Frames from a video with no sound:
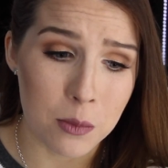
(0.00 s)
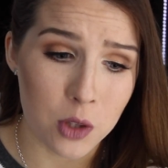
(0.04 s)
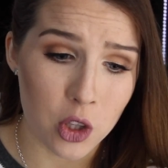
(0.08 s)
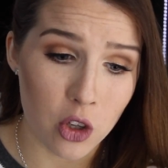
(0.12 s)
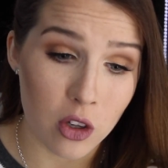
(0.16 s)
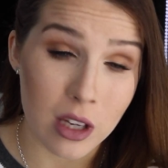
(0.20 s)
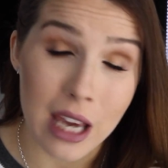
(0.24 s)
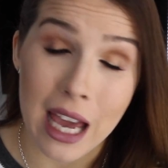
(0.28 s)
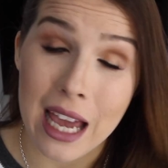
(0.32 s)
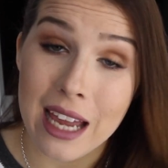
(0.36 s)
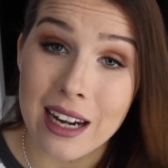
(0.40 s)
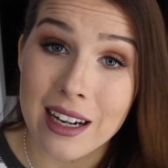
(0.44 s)

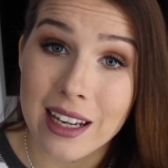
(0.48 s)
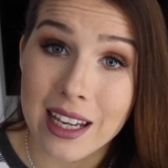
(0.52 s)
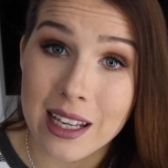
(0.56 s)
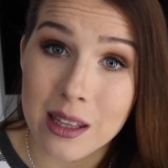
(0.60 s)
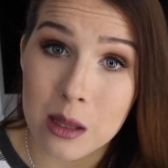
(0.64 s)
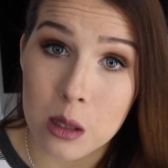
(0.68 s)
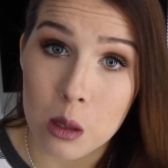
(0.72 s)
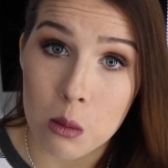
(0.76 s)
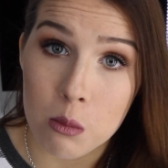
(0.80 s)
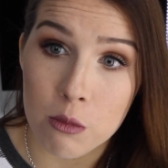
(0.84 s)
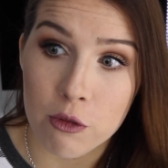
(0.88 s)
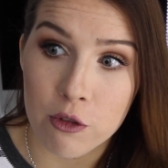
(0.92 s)
You can
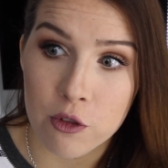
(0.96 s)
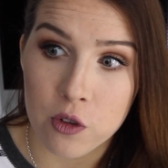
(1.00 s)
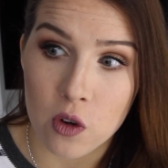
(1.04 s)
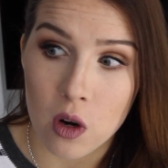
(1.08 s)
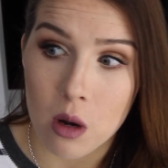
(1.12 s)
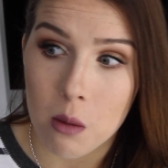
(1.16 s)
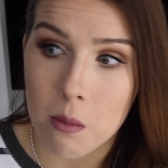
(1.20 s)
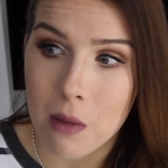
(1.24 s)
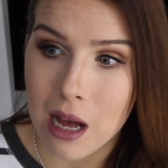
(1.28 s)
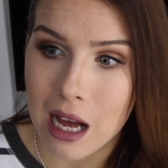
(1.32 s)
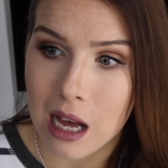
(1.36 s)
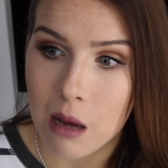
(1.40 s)
get them
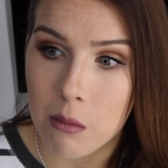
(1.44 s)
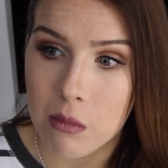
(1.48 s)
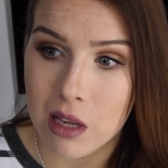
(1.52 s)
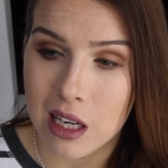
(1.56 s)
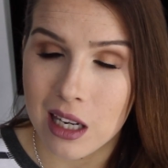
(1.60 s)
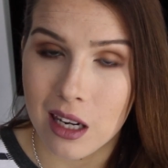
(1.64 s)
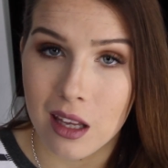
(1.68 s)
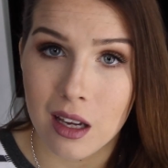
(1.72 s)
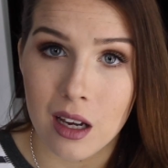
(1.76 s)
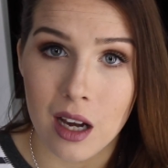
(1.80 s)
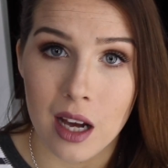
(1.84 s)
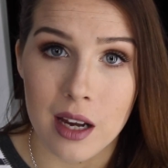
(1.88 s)
from
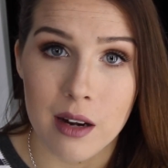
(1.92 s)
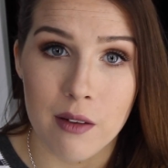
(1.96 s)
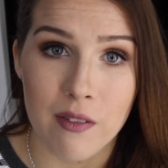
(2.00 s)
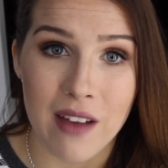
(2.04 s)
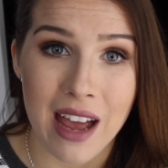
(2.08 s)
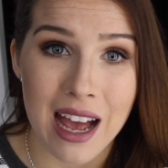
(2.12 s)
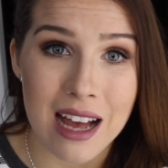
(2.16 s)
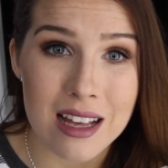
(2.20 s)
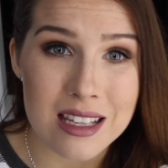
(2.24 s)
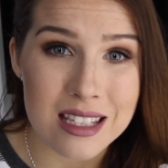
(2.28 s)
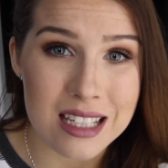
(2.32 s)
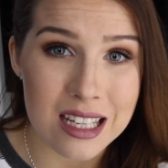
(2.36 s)
any kind of
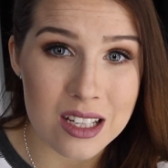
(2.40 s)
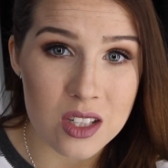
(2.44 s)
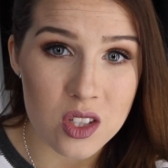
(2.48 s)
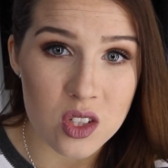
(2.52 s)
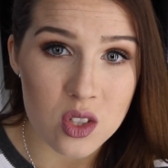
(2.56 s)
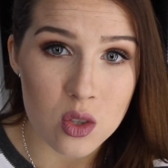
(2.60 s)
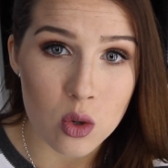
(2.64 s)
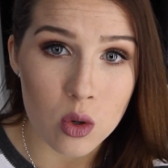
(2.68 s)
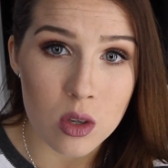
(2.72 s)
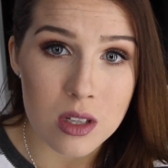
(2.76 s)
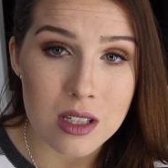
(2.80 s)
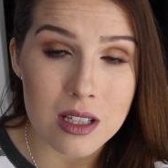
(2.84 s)
housing
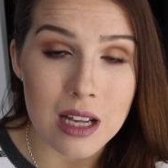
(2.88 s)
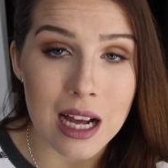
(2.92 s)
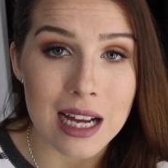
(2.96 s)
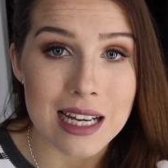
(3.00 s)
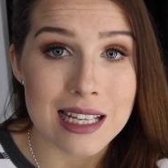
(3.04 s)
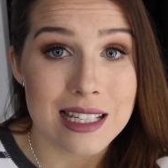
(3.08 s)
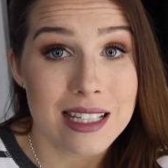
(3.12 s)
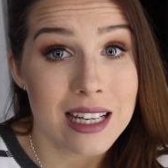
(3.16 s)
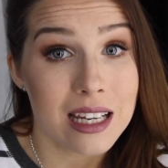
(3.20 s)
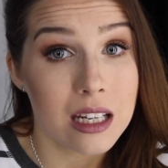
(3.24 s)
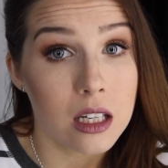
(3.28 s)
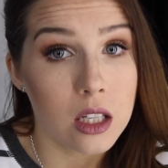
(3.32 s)
stores. I
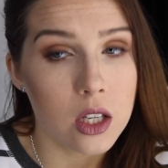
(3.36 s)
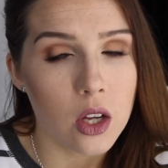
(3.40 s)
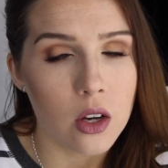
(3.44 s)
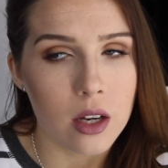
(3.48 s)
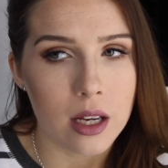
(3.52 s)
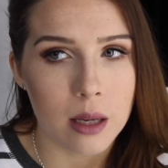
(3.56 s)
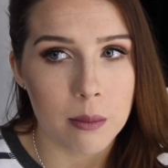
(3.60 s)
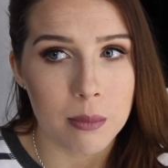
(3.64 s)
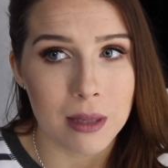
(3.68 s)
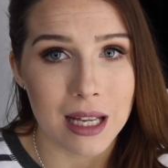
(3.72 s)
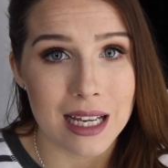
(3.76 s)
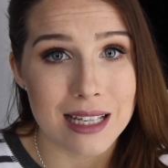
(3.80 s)
did
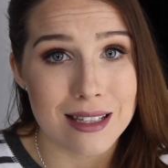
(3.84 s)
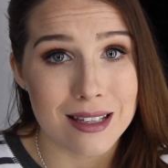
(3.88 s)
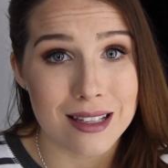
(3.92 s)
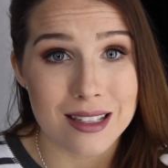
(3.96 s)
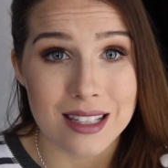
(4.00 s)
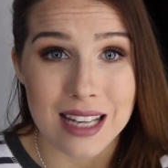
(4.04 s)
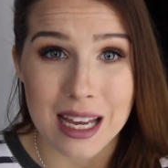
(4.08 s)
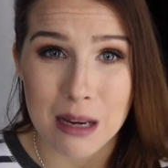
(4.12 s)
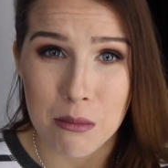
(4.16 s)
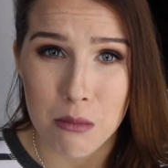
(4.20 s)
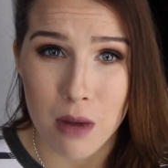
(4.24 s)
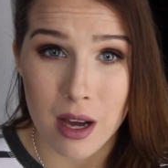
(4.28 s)
look at
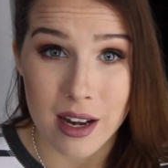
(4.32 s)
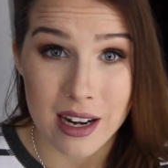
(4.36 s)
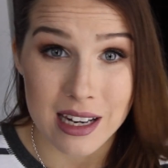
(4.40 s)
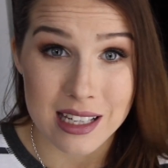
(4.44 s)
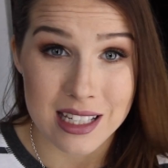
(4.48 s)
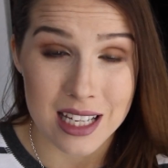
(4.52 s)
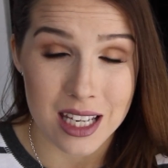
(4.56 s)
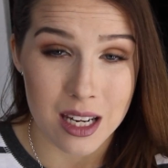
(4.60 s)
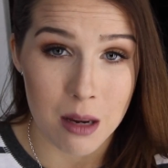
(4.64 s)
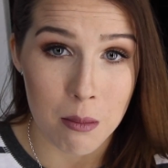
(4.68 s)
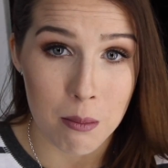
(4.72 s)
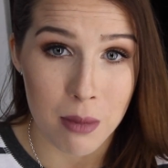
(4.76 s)
places like Mitre
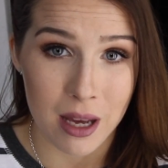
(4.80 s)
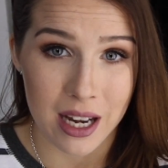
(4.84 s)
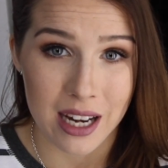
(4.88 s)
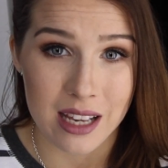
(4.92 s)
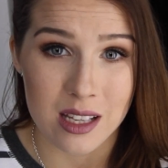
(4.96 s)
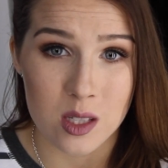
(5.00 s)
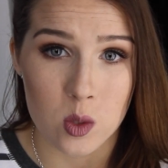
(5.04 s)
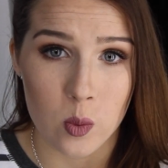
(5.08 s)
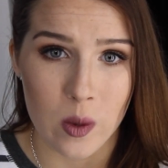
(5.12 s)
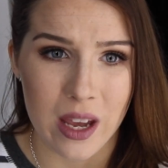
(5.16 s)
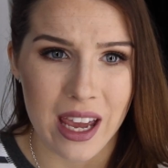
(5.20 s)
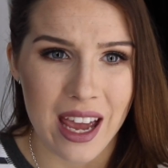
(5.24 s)
10 and
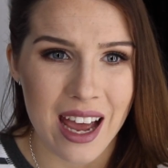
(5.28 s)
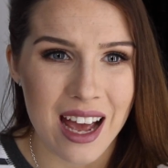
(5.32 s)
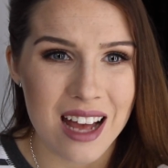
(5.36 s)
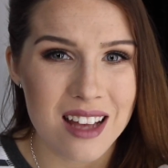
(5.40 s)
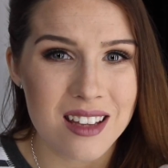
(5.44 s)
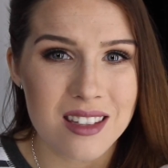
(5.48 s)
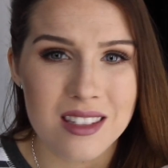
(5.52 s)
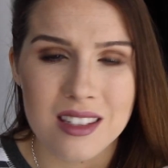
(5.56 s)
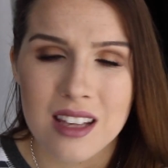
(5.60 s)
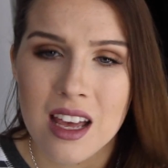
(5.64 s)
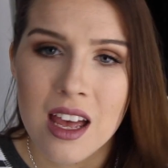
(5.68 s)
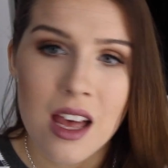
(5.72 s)
Bunnings
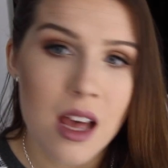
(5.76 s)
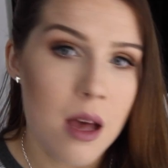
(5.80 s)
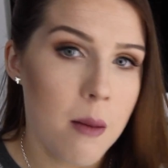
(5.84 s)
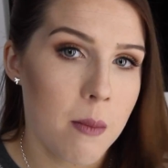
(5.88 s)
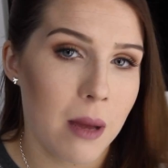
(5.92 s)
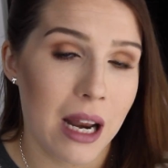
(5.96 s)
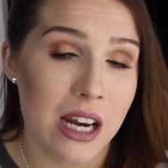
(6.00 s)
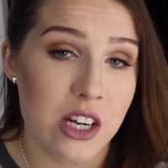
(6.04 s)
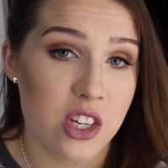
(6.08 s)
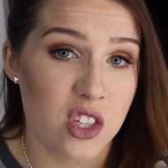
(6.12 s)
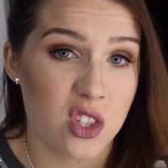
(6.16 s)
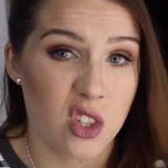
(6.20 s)
Warehouse,
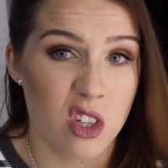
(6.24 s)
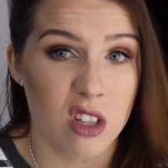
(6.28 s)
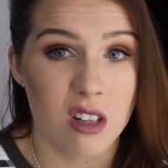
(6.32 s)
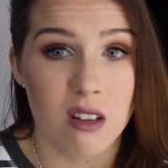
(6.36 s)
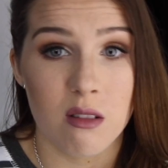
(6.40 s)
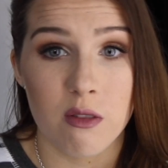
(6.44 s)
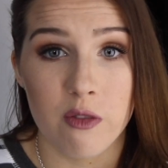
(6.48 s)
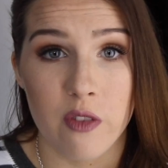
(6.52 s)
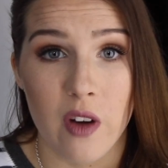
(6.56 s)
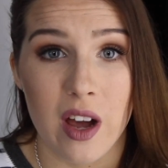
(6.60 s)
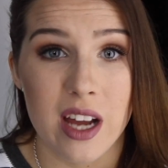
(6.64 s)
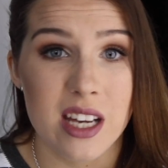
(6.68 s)
but I just
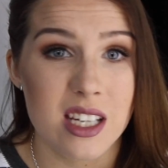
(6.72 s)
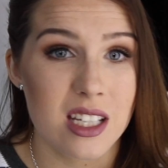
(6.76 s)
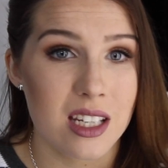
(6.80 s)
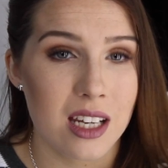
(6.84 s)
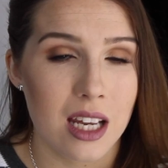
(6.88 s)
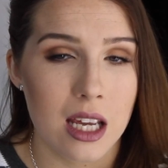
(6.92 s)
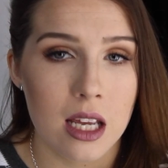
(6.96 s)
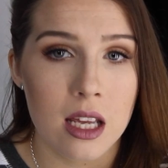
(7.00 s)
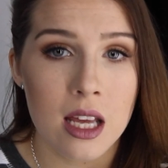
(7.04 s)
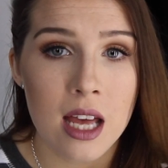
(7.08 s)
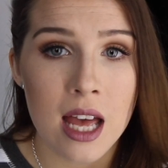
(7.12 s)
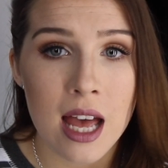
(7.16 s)
couldn't find
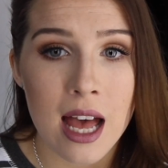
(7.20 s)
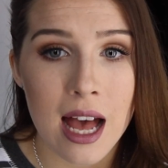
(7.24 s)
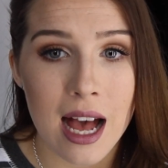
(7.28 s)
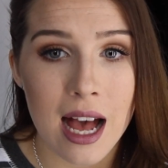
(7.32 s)
any,